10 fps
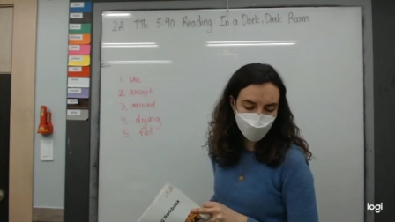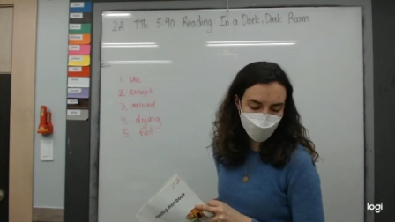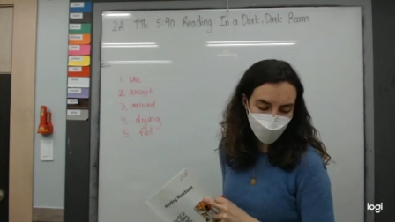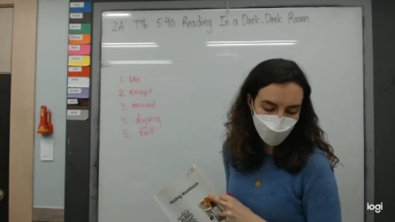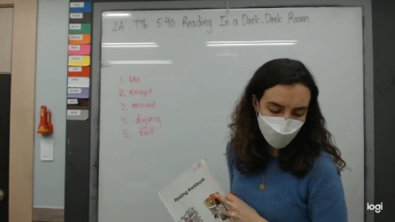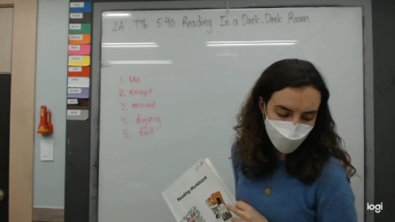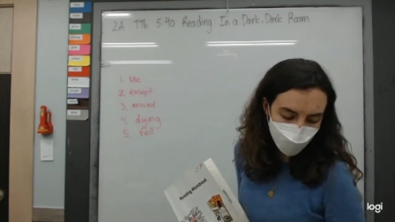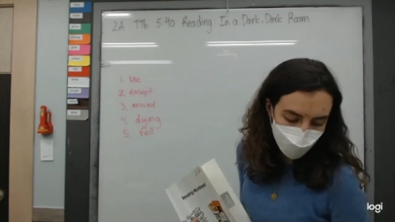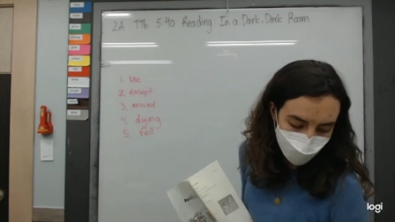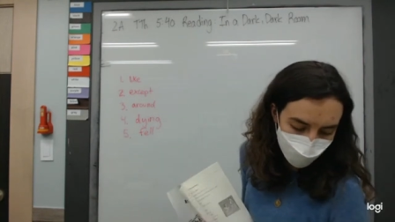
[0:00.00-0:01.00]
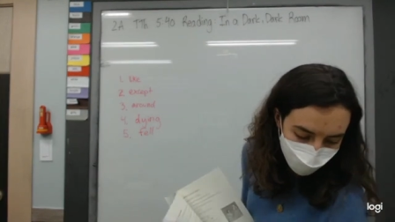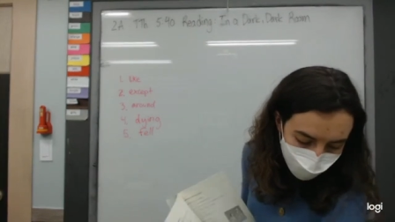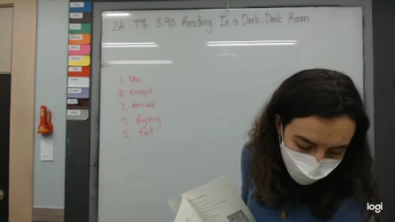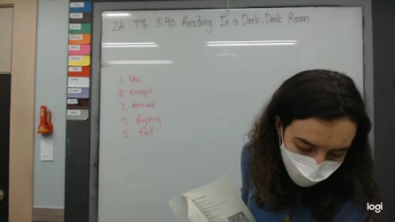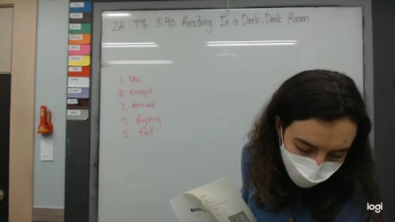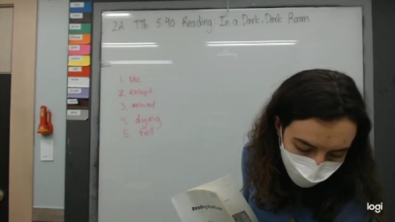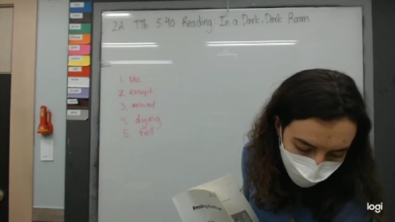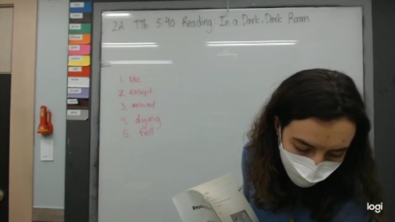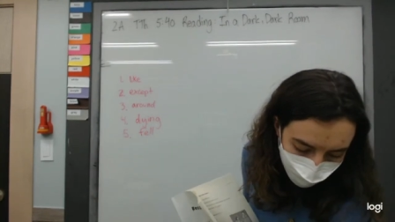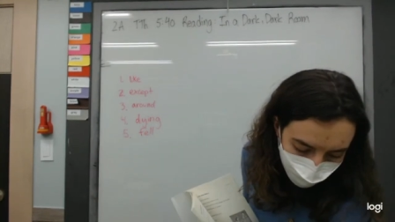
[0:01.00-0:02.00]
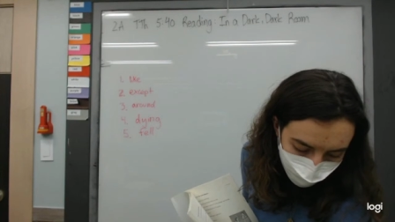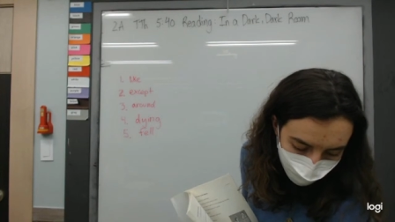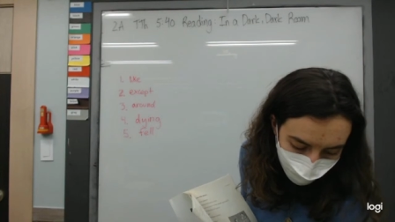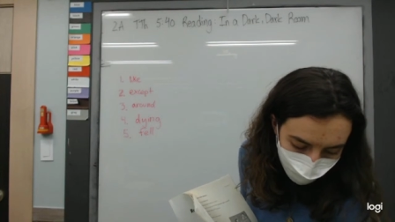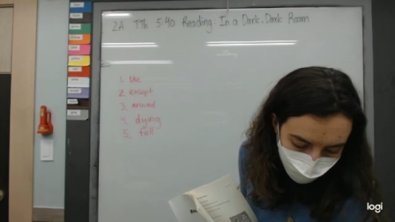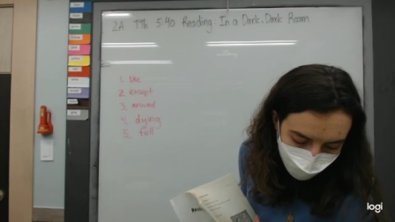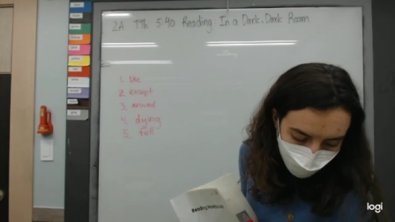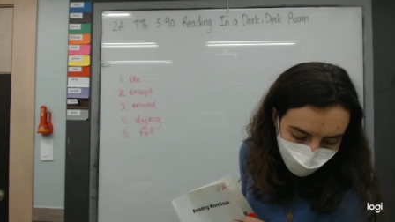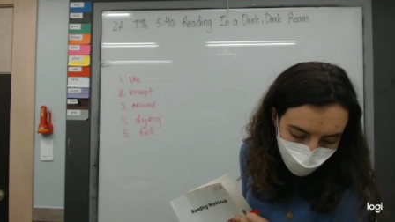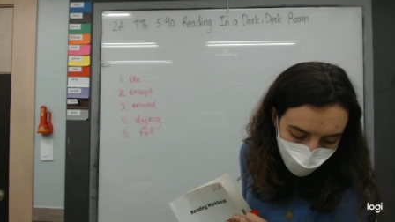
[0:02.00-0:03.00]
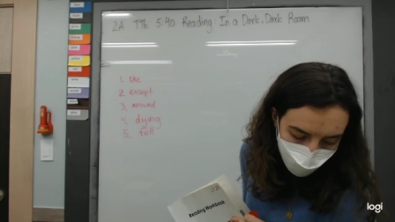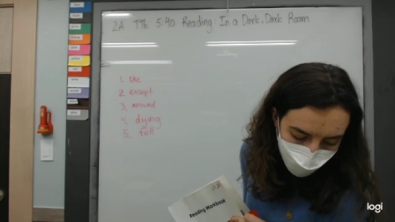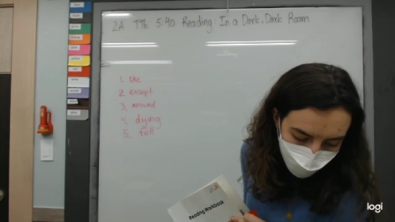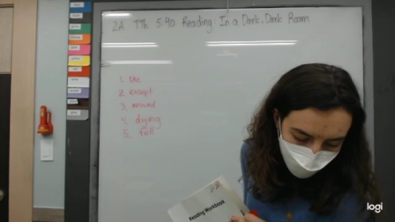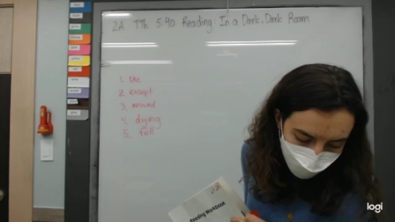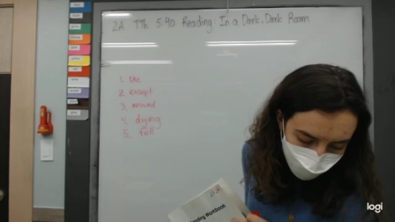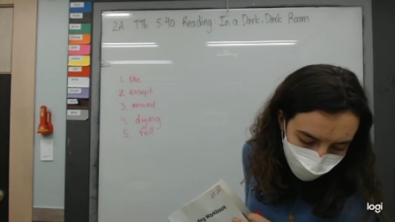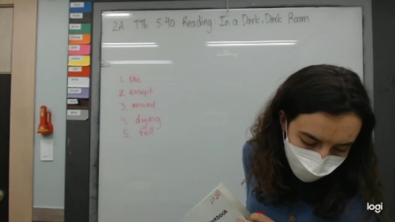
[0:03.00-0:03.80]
your vocab review. So now,